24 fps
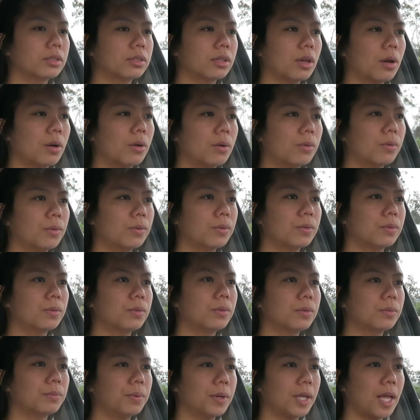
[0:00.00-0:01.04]
So,
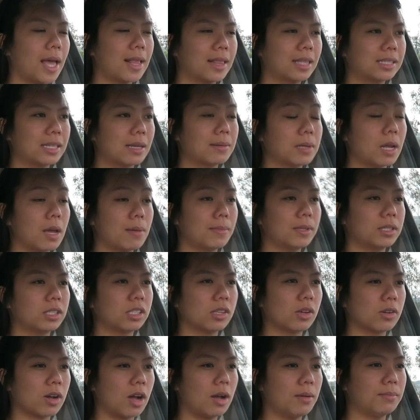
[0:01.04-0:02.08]
but at the same time, it's
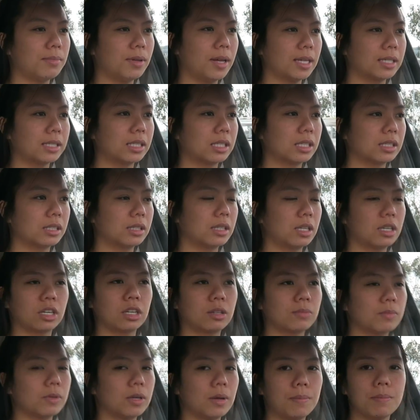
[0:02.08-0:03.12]
so complex because there
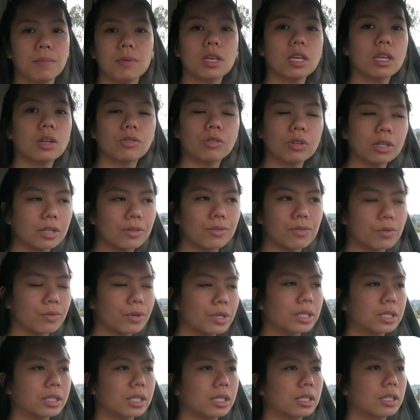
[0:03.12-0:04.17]
could be a million different
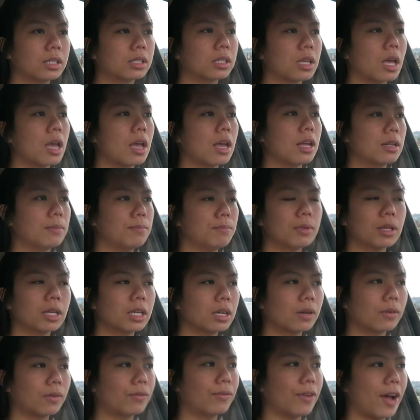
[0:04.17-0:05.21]
reasons, a
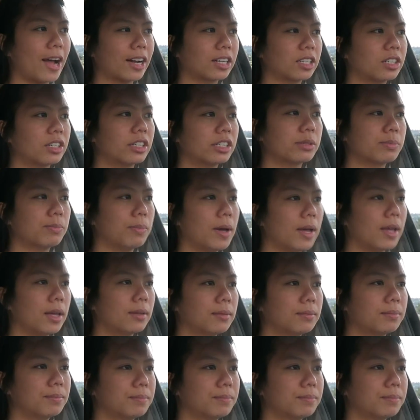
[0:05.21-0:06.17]
million different factors, but